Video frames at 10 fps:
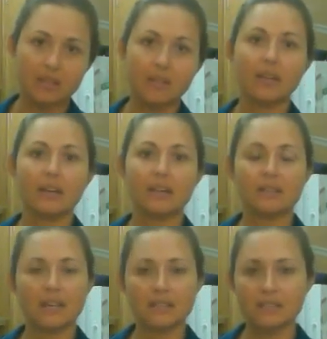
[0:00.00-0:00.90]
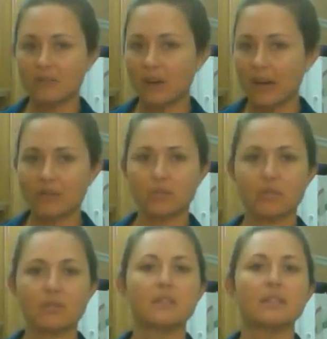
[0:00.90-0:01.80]
It's antiviral,
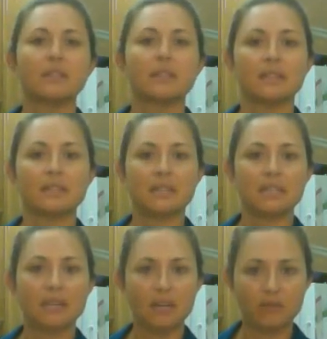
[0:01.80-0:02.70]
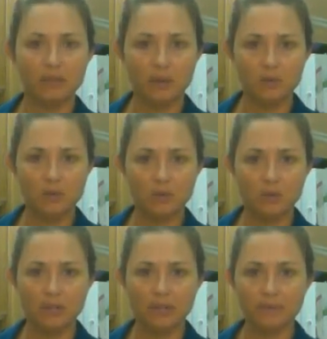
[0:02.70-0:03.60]
it's
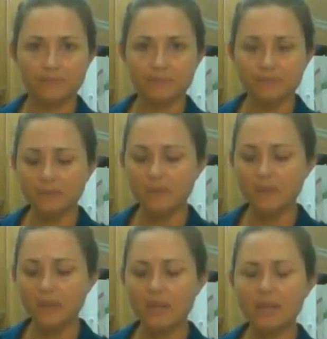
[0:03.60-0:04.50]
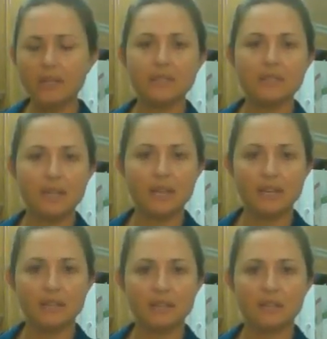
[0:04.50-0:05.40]
anti-inflammatory, and it
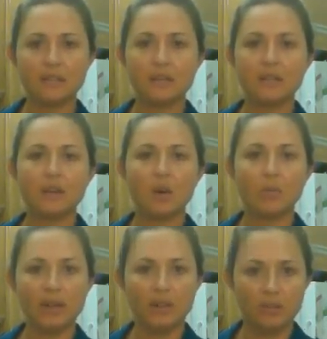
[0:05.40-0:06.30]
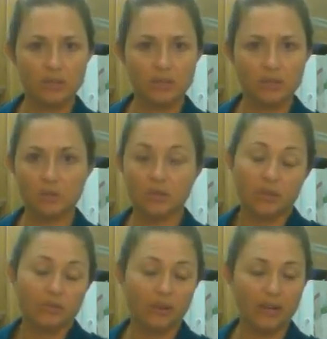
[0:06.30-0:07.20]
contains omega-3s, which are
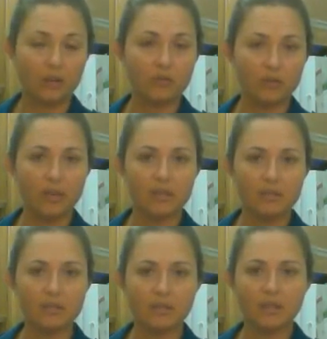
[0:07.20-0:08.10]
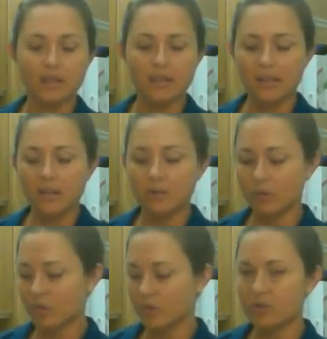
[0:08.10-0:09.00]
vital for us. So the
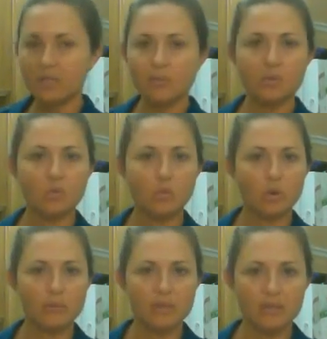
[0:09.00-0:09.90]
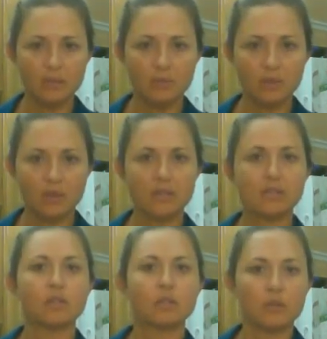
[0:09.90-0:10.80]
first step is to warm this up so that it's
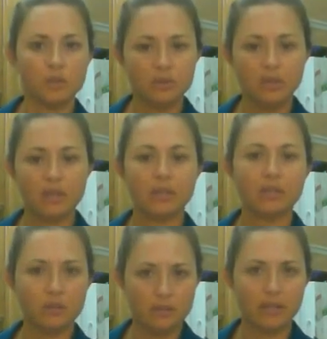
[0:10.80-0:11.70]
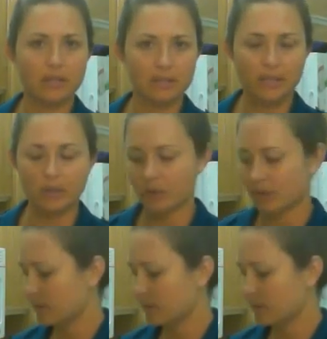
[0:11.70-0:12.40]
loose and it looks like a liquid.